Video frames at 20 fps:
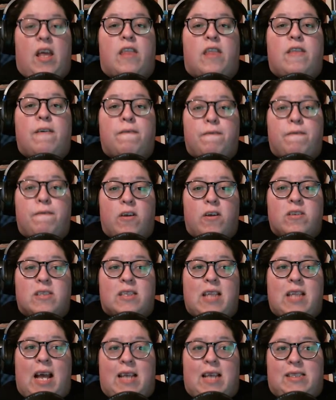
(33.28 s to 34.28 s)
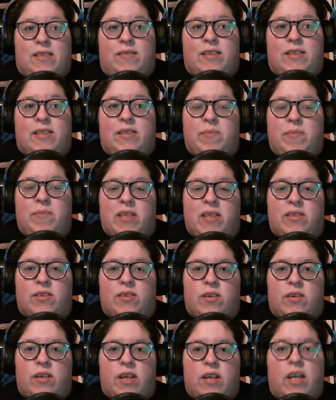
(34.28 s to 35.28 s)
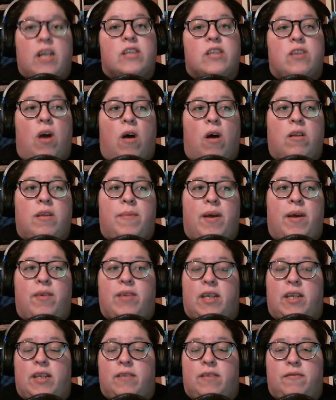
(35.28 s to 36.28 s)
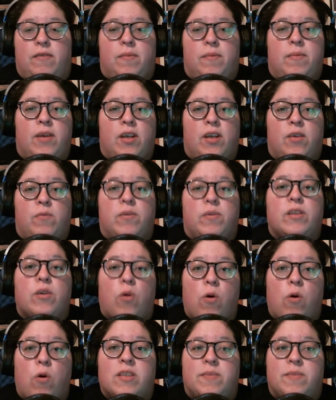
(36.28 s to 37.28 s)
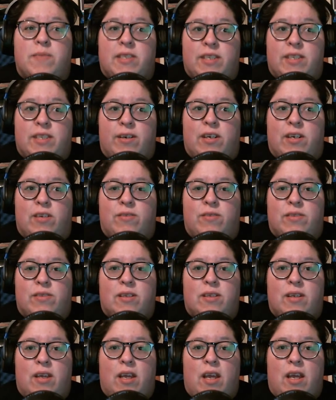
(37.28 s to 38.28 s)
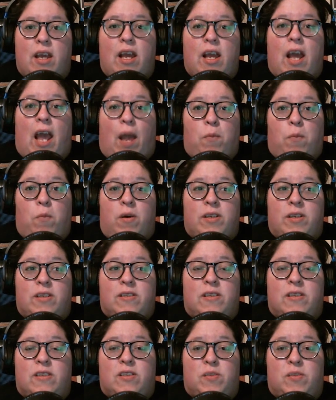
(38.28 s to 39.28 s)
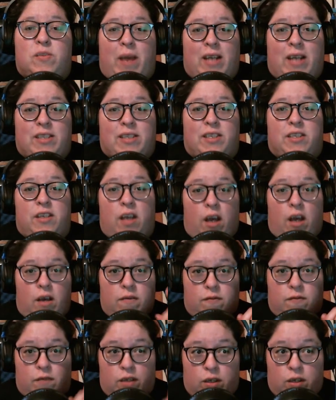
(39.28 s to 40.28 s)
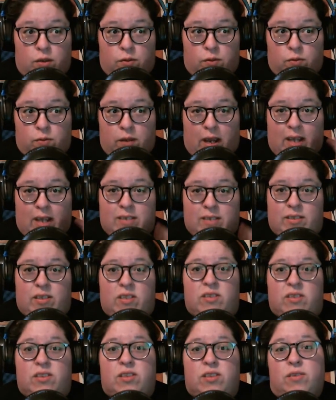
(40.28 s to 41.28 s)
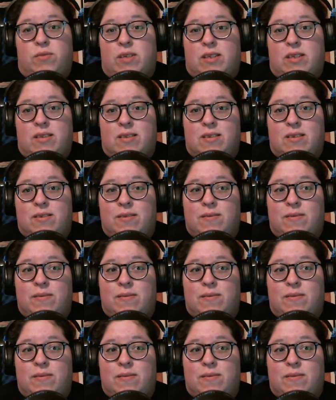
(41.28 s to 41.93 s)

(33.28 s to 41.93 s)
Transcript: The first class of the semester is all about getting familiar with the course materials and what is expected of you as a student.